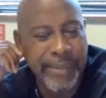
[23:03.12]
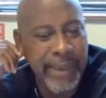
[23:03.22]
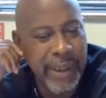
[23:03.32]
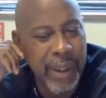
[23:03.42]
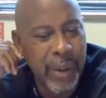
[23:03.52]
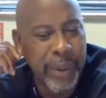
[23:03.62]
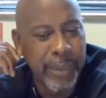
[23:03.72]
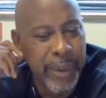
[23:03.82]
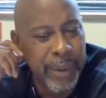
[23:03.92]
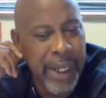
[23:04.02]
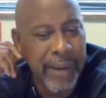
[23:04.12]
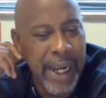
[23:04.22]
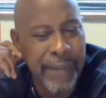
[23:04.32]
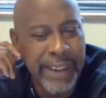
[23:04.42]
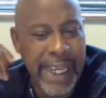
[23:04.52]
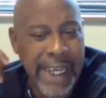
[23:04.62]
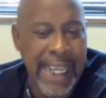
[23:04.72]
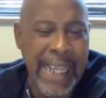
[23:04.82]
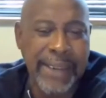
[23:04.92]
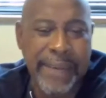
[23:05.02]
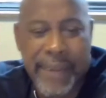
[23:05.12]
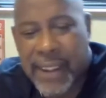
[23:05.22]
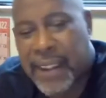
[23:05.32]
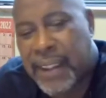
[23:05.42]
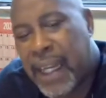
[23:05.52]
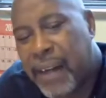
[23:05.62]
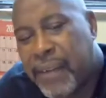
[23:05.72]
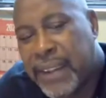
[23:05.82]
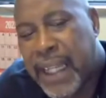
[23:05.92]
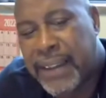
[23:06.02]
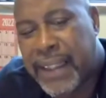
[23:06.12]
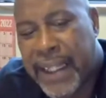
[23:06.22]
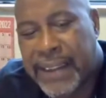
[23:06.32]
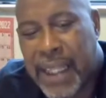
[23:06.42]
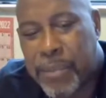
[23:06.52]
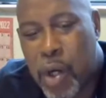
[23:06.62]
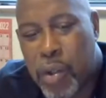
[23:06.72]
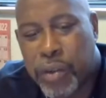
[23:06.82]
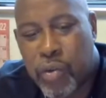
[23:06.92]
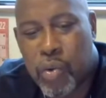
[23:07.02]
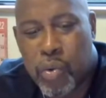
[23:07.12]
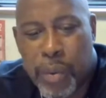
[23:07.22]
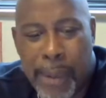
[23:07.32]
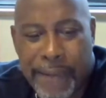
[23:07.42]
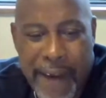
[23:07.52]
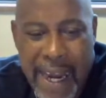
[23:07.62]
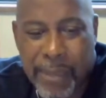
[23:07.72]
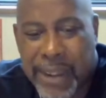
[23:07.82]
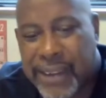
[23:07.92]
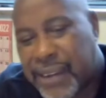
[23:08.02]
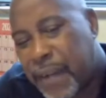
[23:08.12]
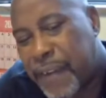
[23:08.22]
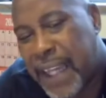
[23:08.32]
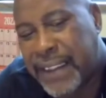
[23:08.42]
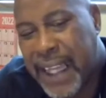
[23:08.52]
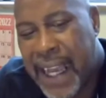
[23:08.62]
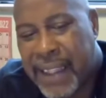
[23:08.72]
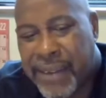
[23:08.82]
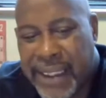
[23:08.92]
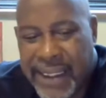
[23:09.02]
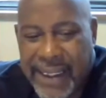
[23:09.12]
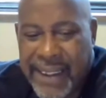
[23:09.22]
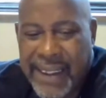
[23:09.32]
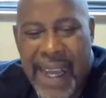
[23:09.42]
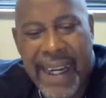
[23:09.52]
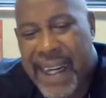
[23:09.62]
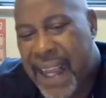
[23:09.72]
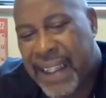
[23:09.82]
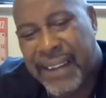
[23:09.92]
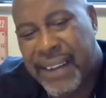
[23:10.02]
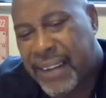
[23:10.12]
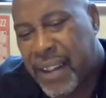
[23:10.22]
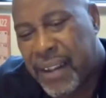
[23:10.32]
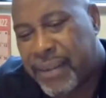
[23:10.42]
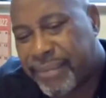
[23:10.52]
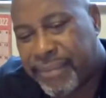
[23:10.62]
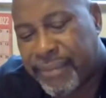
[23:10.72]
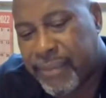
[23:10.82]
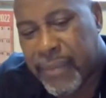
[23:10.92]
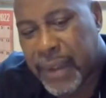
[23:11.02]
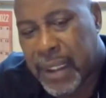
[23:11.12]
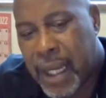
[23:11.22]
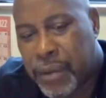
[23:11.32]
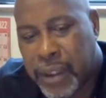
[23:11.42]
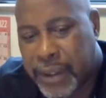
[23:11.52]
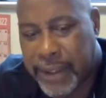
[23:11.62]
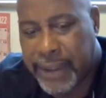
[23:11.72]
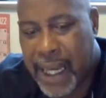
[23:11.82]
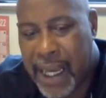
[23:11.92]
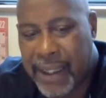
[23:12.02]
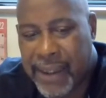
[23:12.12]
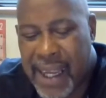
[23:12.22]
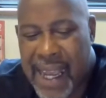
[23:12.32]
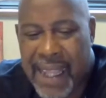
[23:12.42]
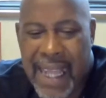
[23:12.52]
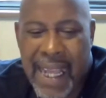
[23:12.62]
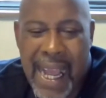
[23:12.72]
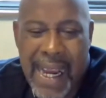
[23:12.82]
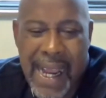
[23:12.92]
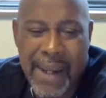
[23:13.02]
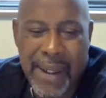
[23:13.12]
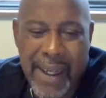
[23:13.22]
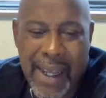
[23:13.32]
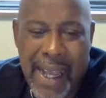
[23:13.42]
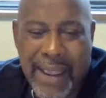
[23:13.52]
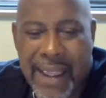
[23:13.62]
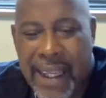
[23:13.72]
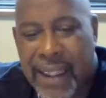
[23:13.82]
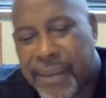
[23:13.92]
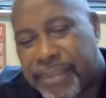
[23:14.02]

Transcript: with everyday life, everyday things I'm going through, my family and stuff like that. I didn't, I was just getting tired. I think